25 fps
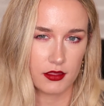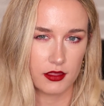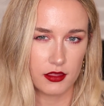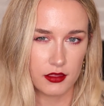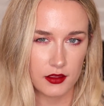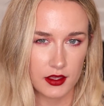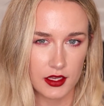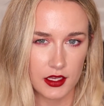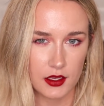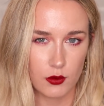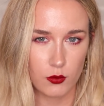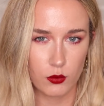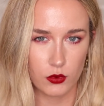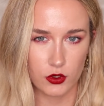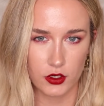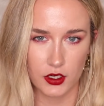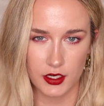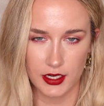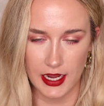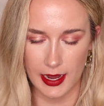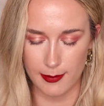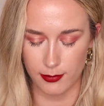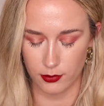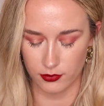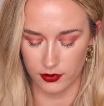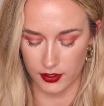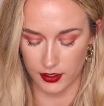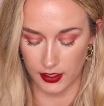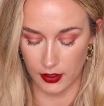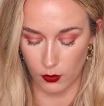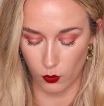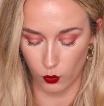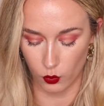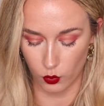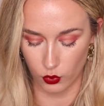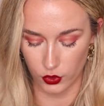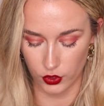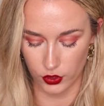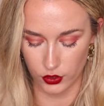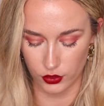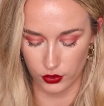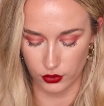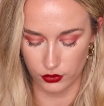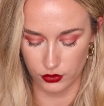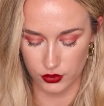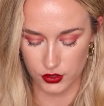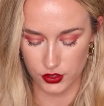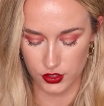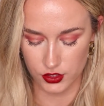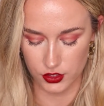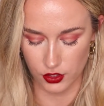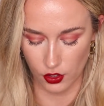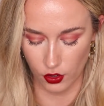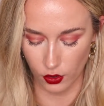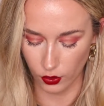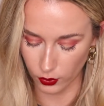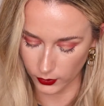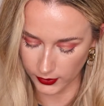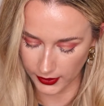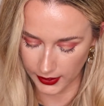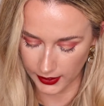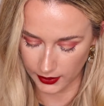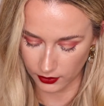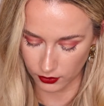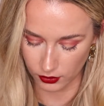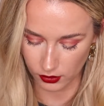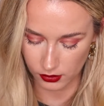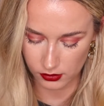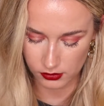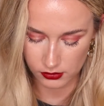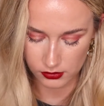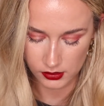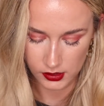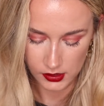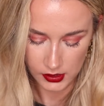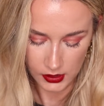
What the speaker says: there were a couple that I weren't so keen on.